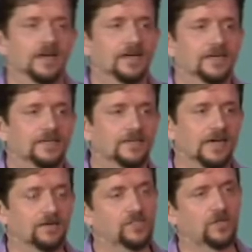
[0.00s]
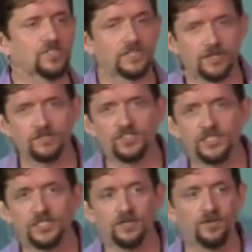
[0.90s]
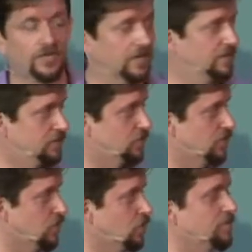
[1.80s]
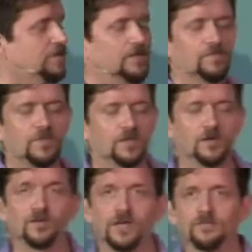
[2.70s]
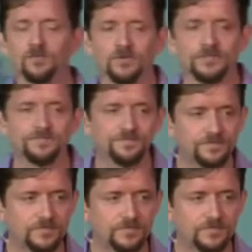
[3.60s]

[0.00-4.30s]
Uh, I was coaching another CEO, uh, this one, a woman, a, an incredible woman,